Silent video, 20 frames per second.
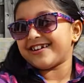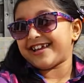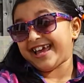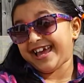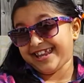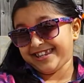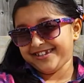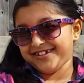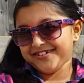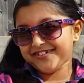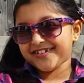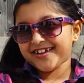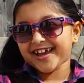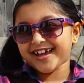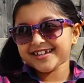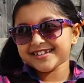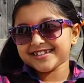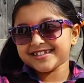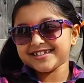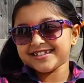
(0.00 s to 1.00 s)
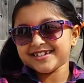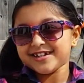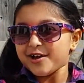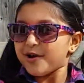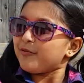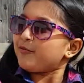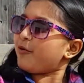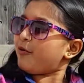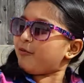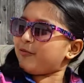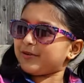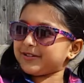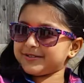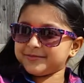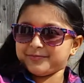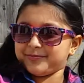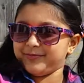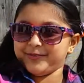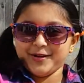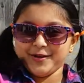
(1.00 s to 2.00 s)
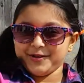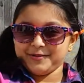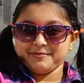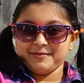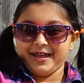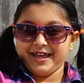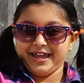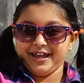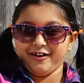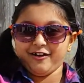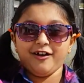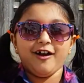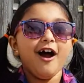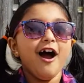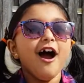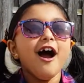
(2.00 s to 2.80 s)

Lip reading: can you guess? Well, what's blowing my hair?